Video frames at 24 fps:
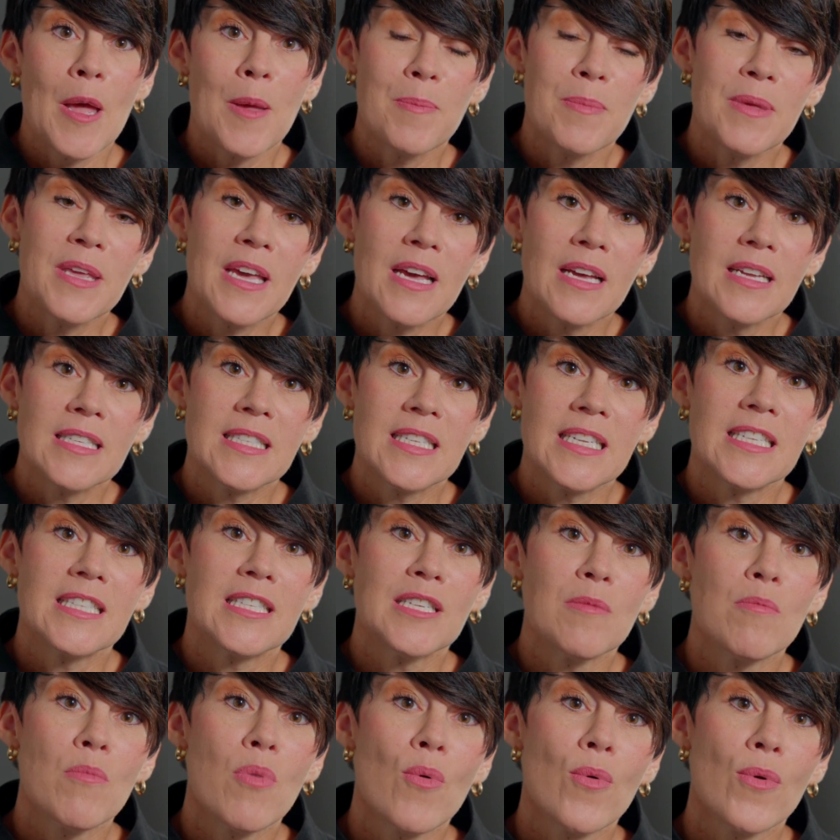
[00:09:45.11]
because it's
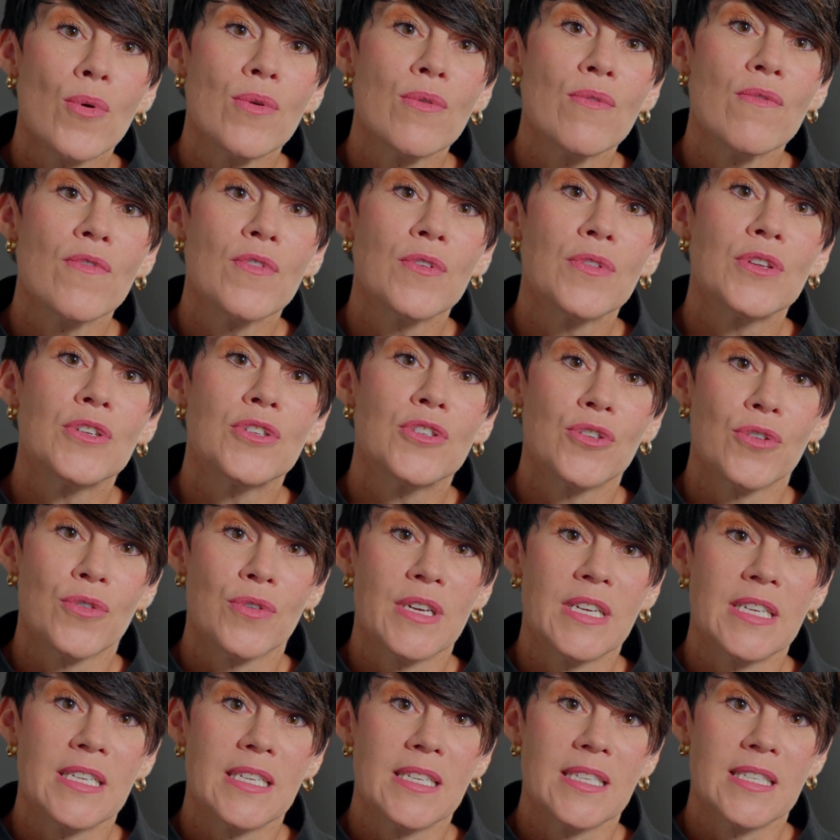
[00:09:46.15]
important for the
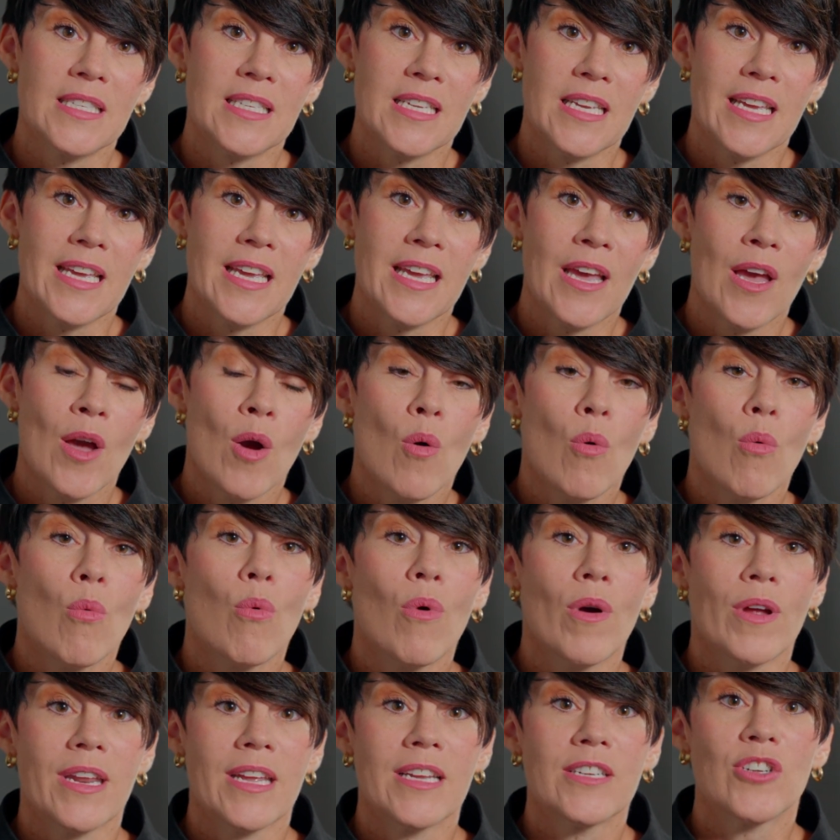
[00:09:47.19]
jury to see
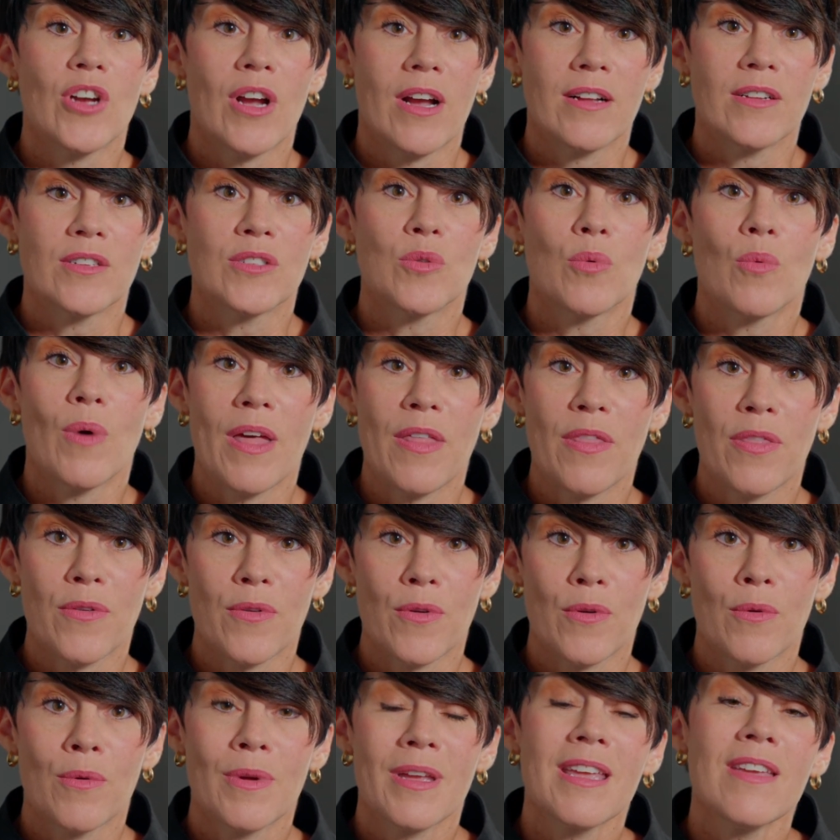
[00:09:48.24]
what a child went
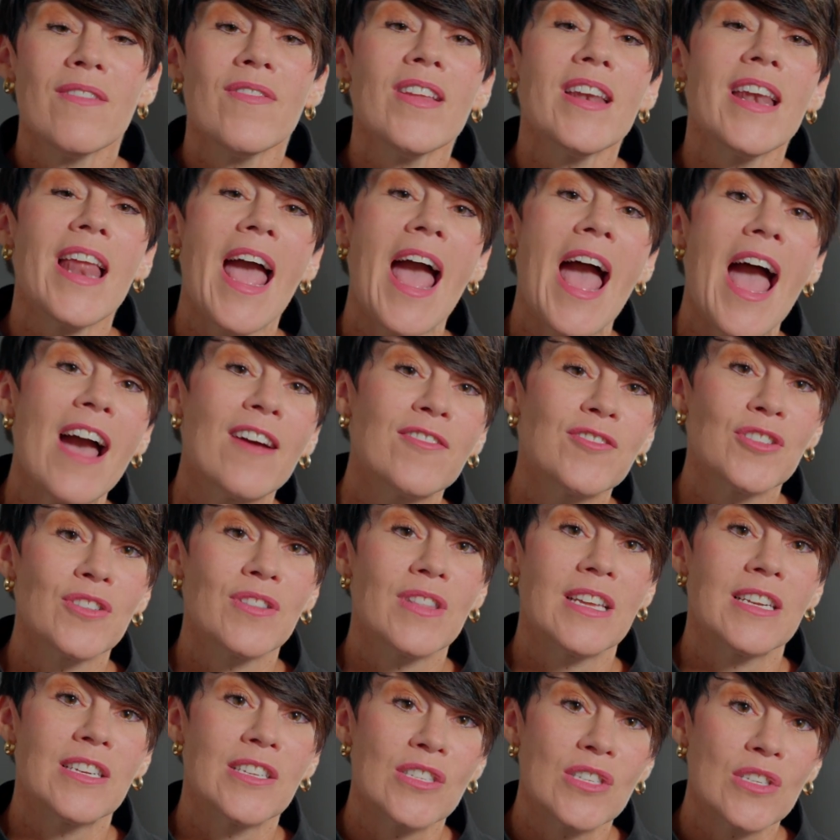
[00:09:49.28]
through even after
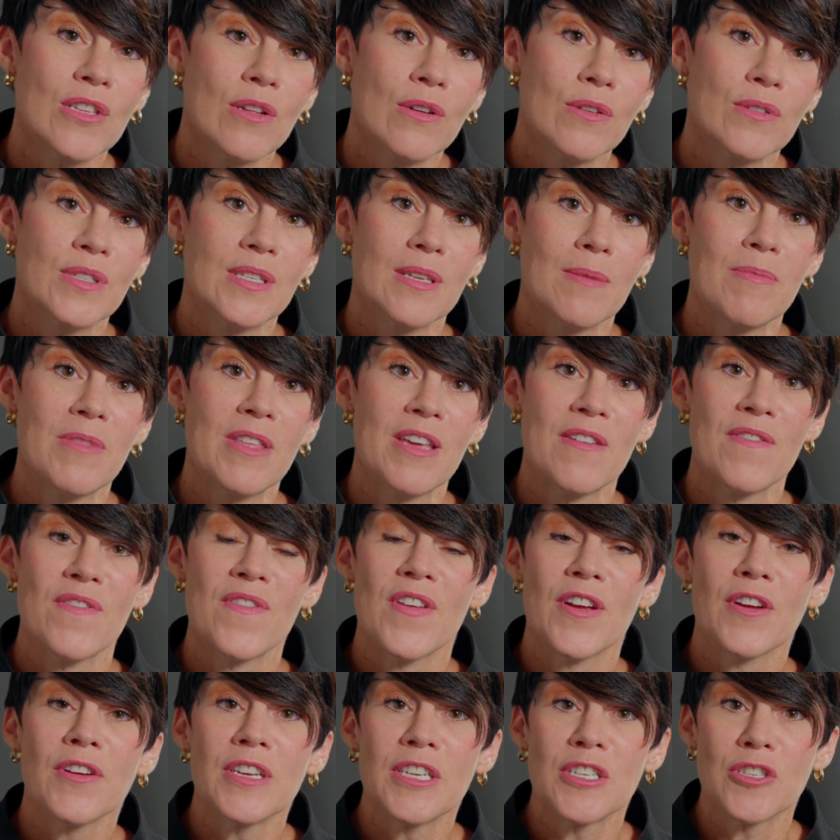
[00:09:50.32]
they disclose something
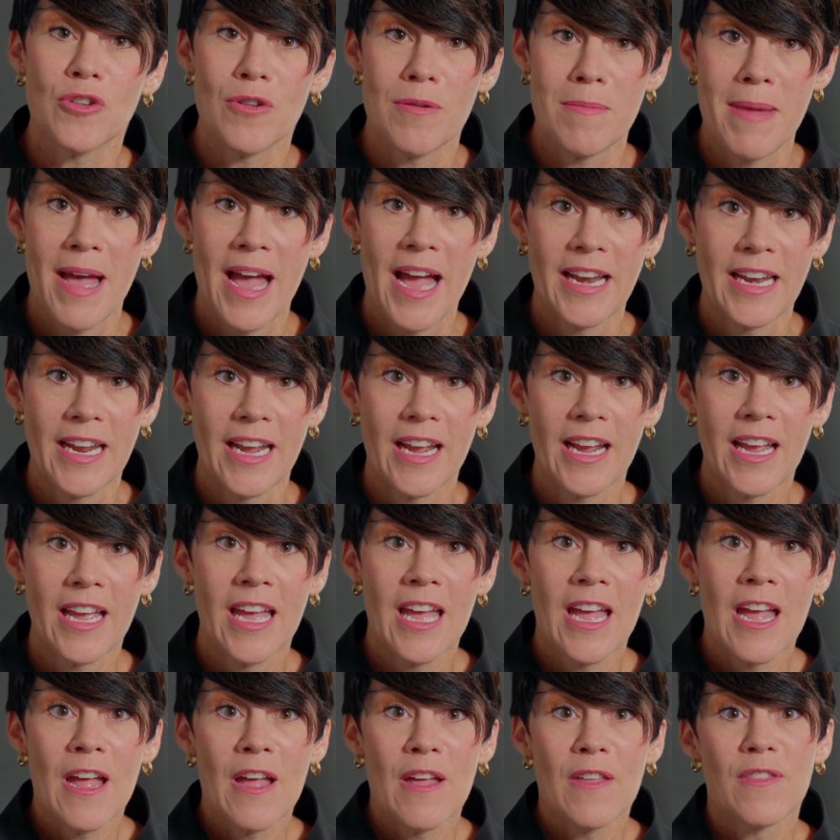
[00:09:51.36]
very traumatic,
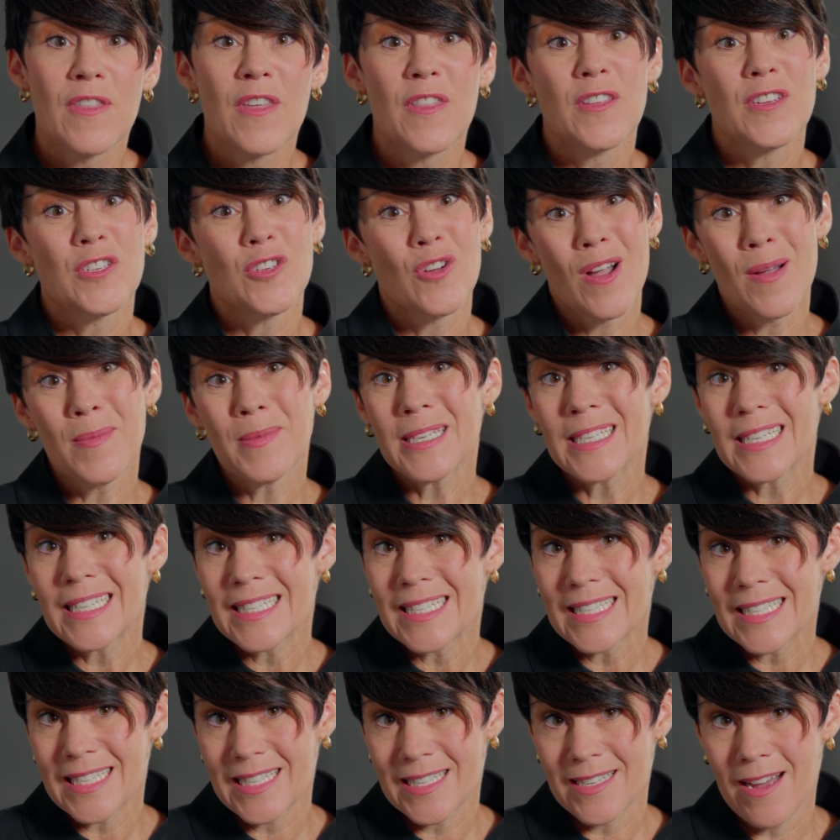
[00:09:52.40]
that the trauma
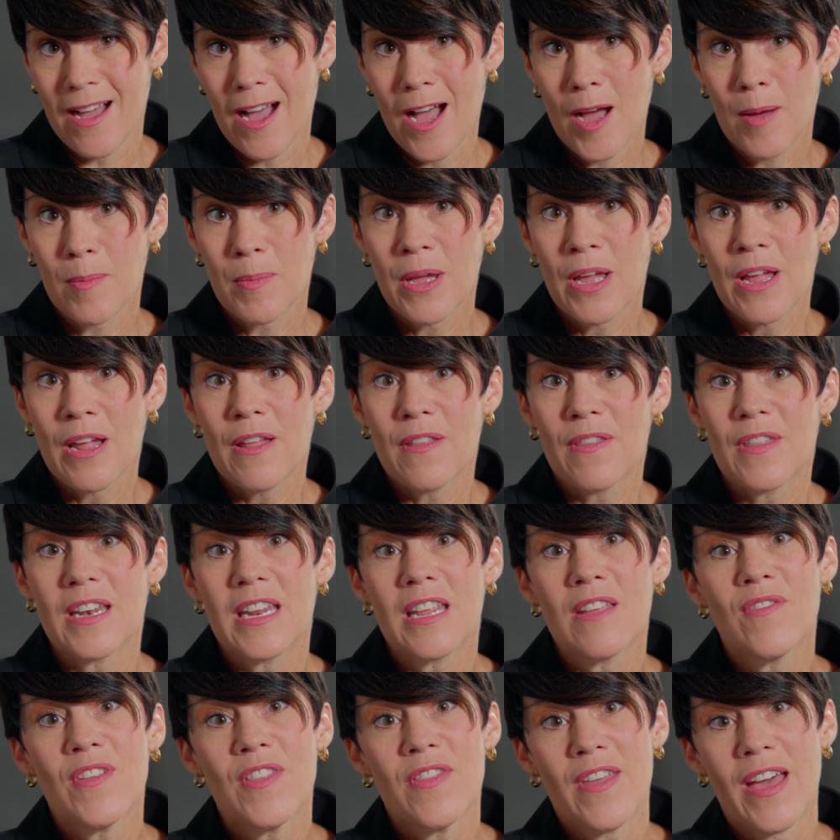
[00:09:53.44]
didn't stop, that
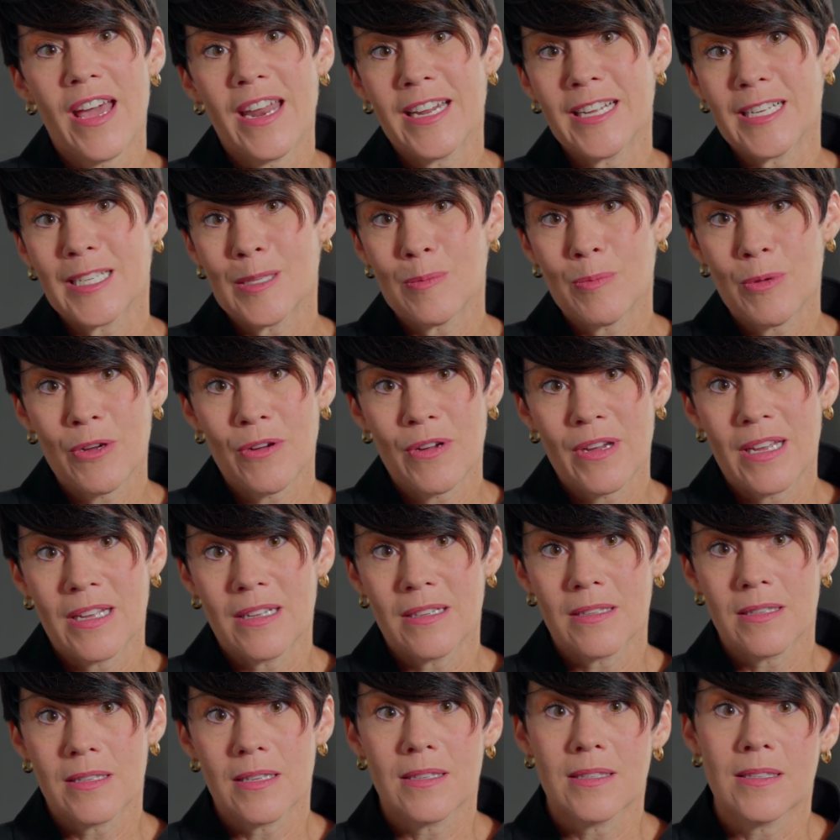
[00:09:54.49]
even that
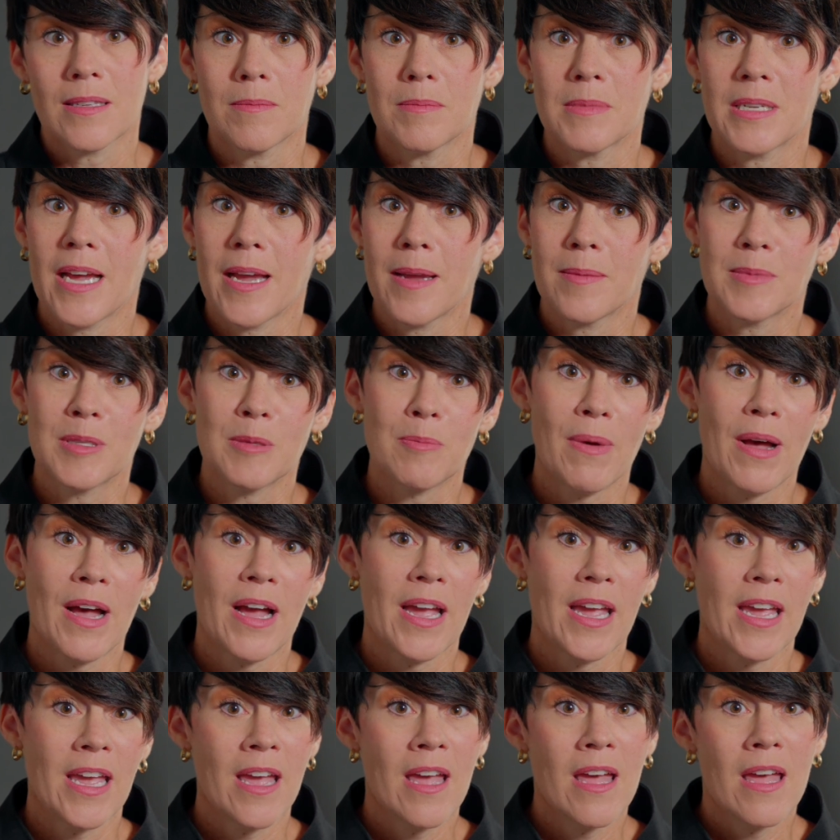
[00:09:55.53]
experience, sometimes
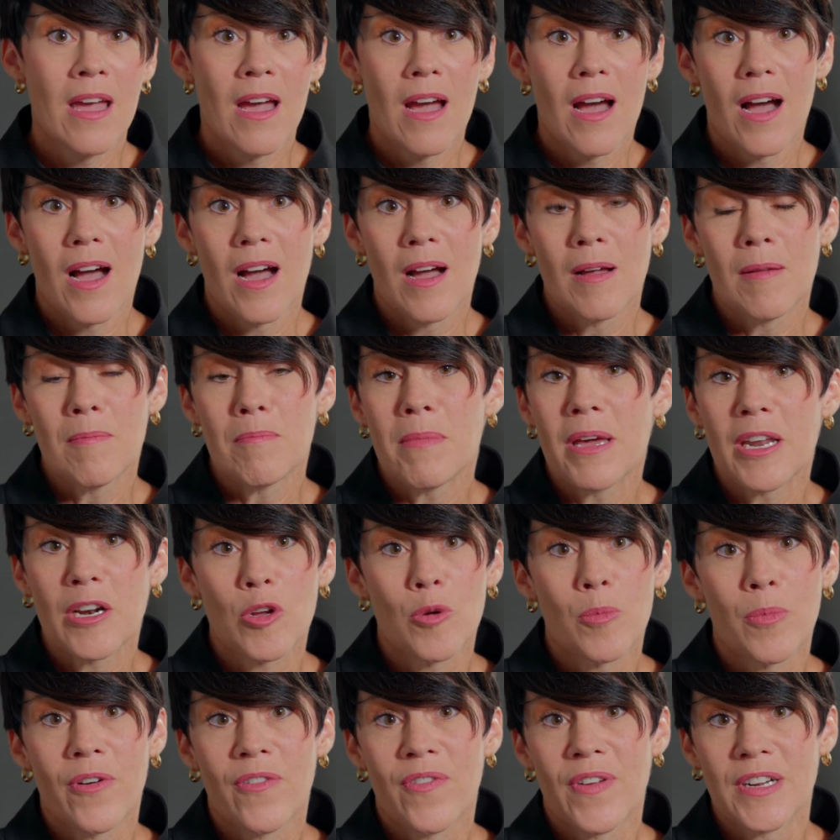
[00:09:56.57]
by
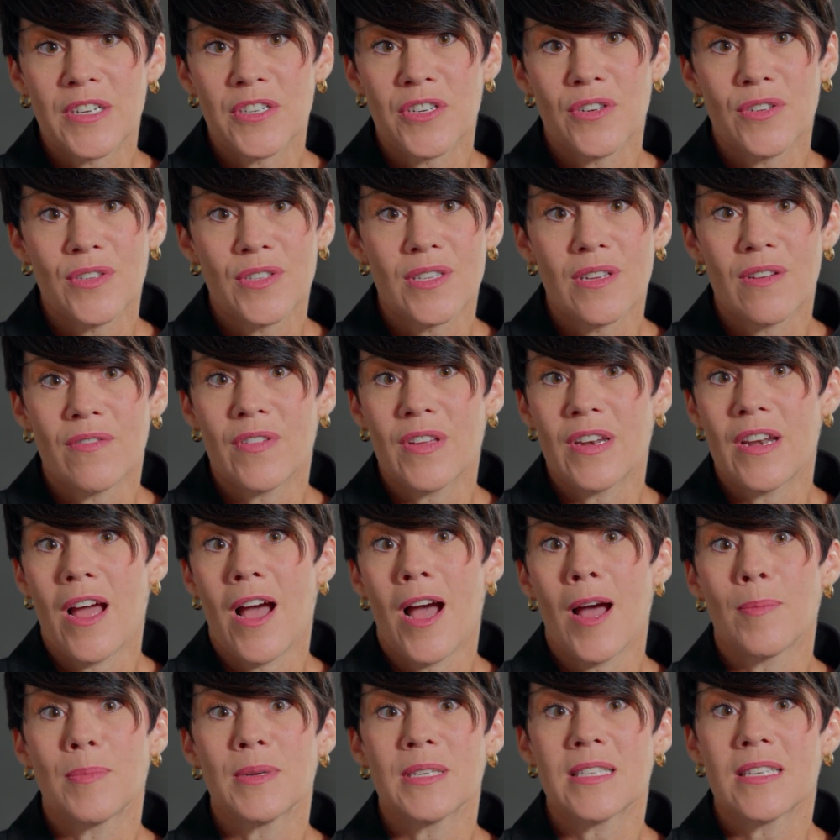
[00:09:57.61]
medical professionals of an
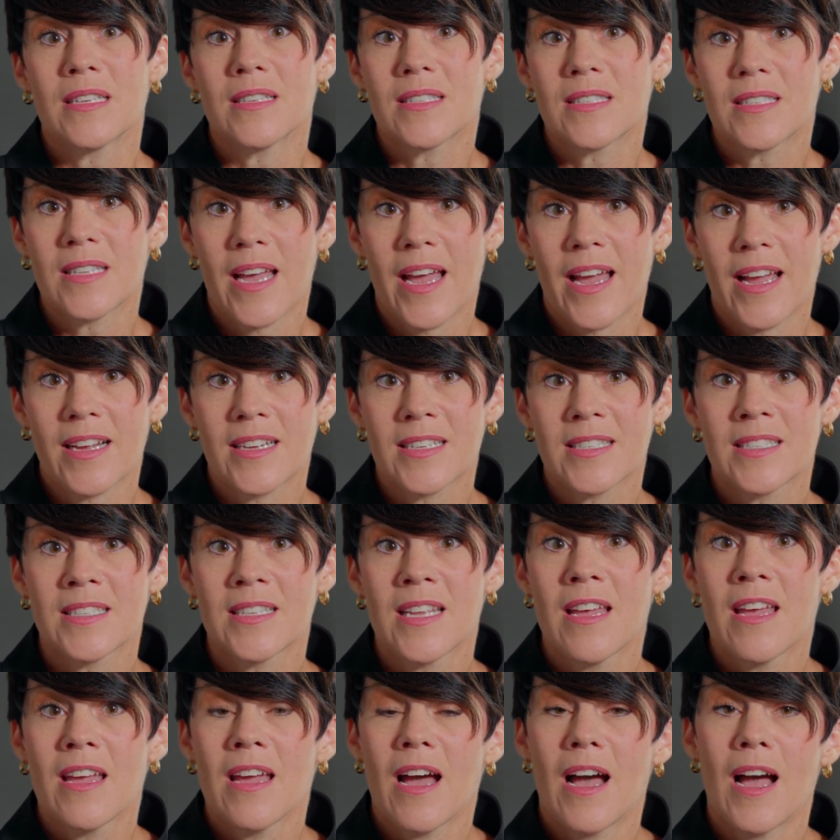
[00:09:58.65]
opposite sex,
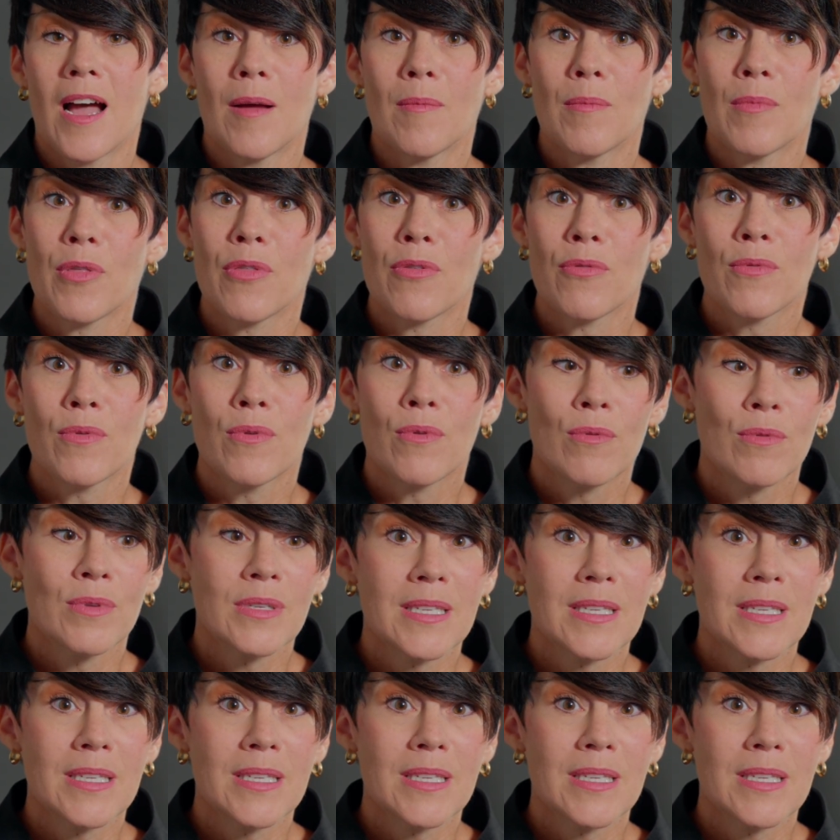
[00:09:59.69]
through